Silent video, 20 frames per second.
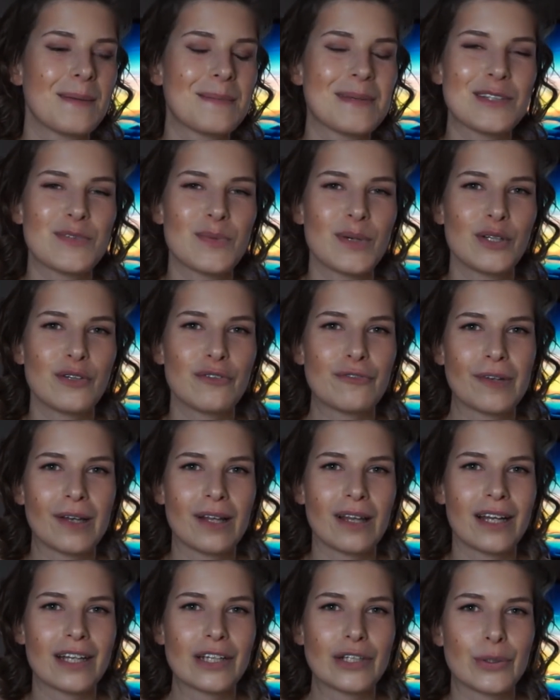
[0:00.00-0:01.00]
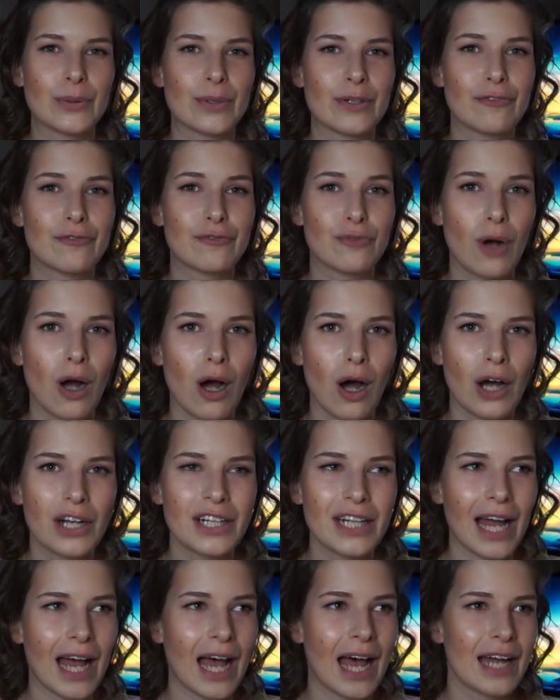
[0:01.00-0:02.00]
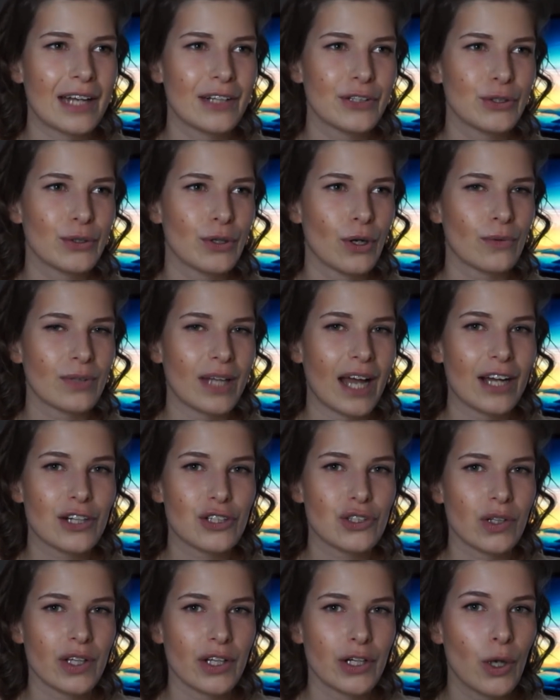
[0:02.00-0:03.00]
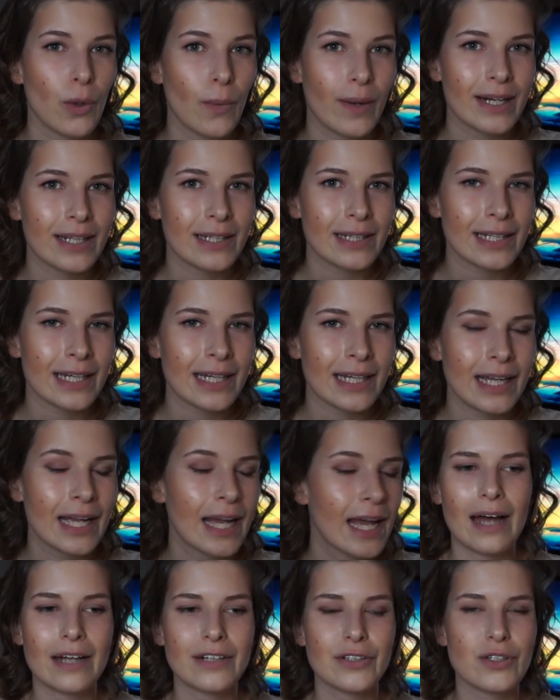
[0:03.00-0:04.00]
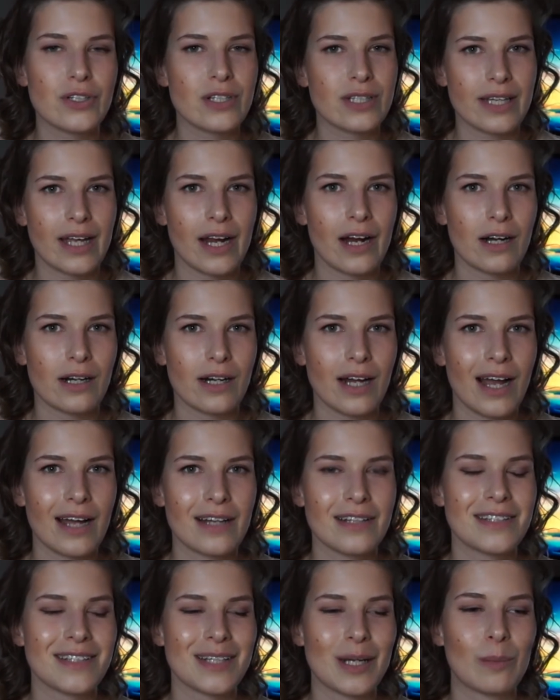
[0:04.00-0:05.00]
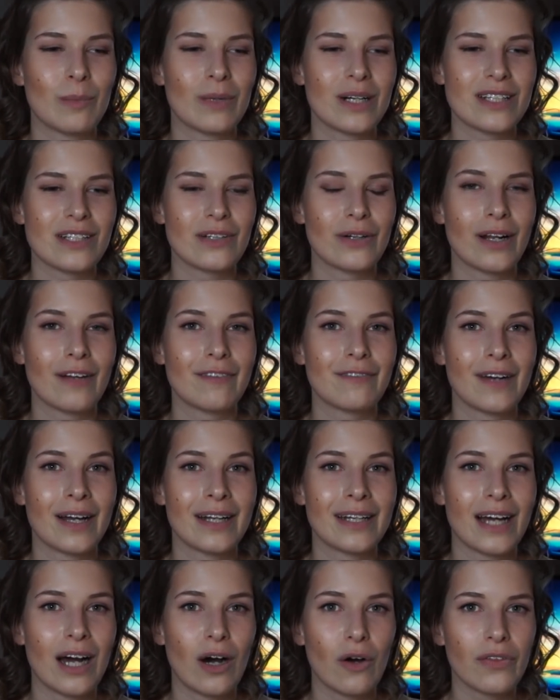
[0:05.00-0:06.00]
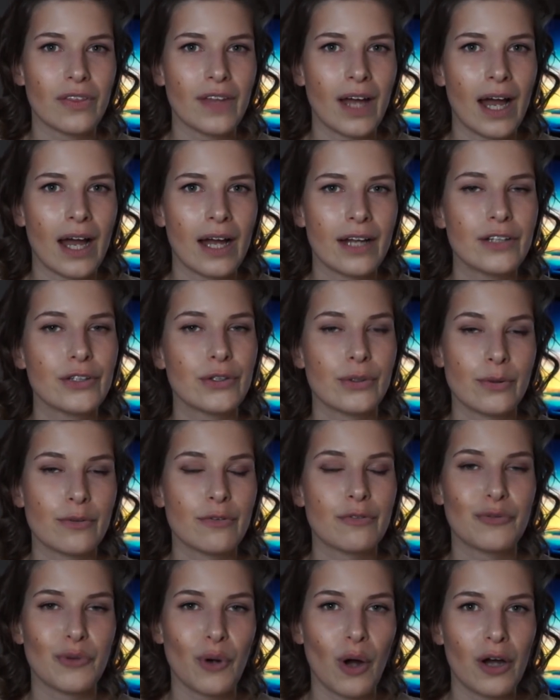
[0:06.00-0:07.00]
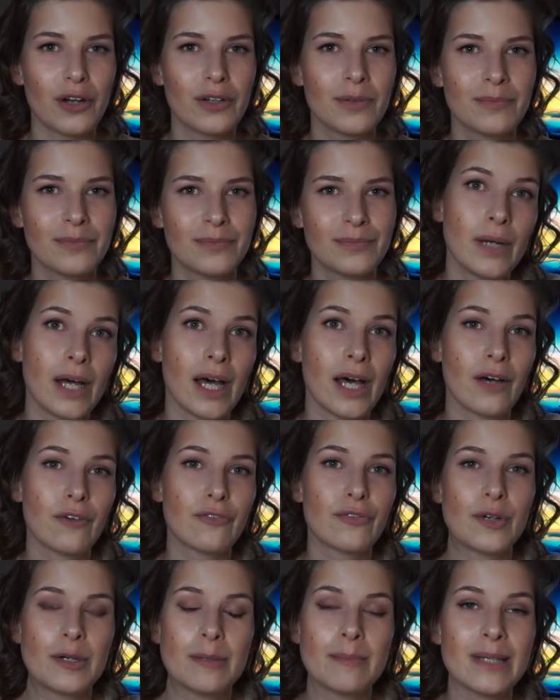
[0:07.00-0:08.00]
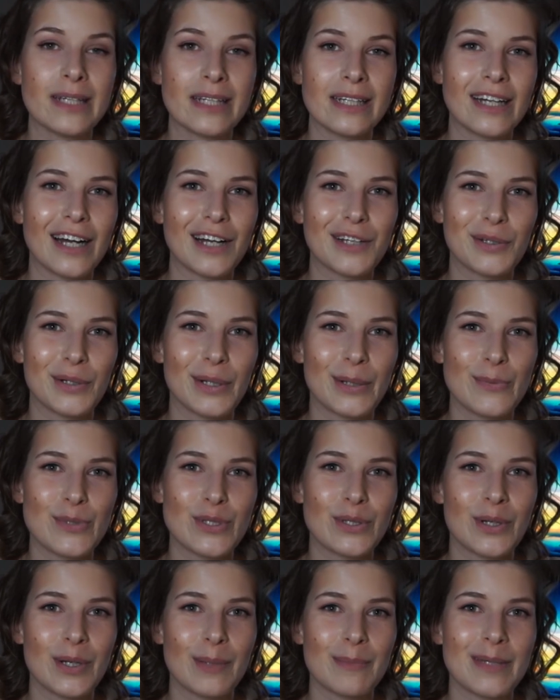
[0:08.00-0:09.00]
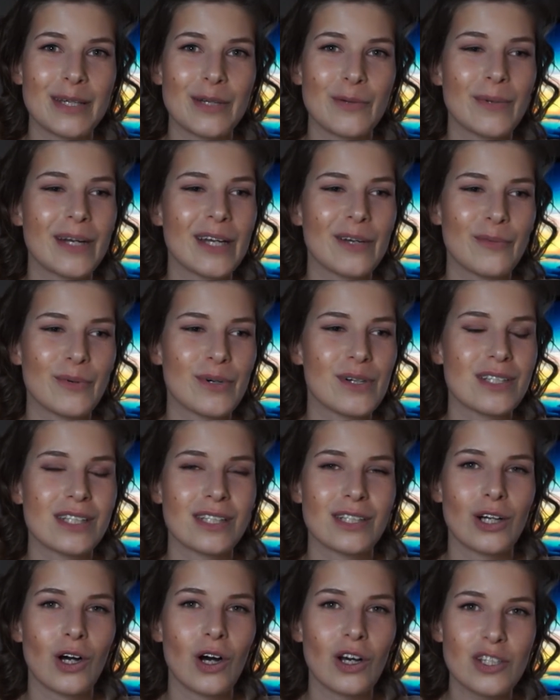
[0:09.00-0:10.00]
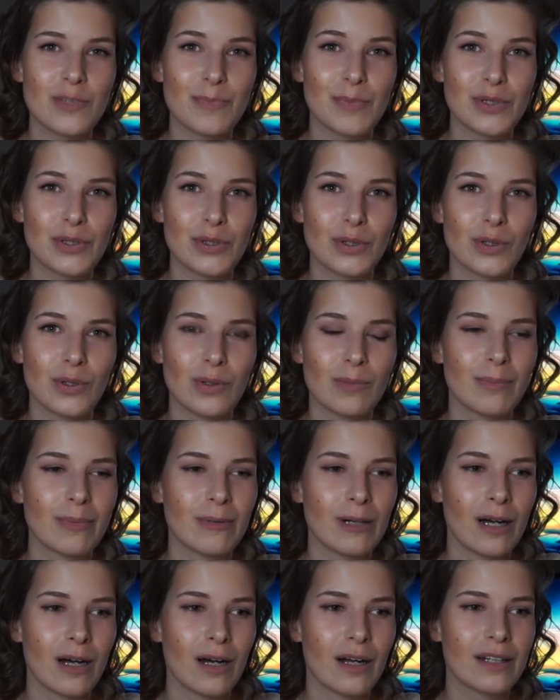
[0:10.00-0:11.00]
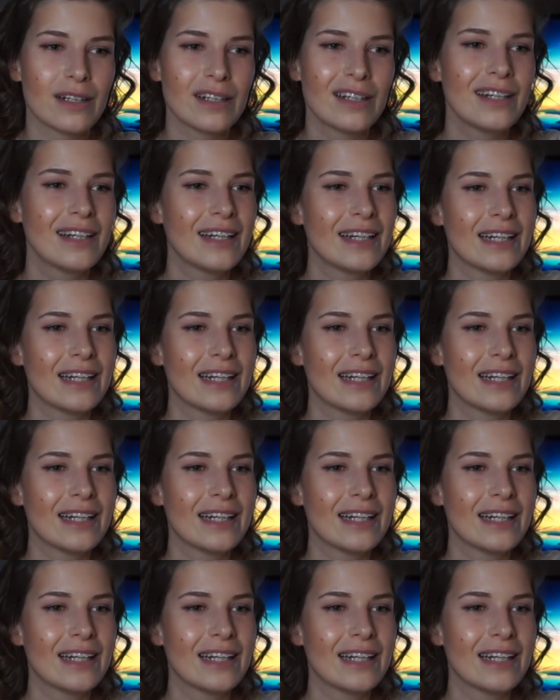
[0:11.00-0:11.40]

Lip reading: It's when you feel like you're a fraud and you don't actually know anything and you're scared that someone is gonna find out that you're a fraud. For me, I thought it was gonna be way worse in the hospital, but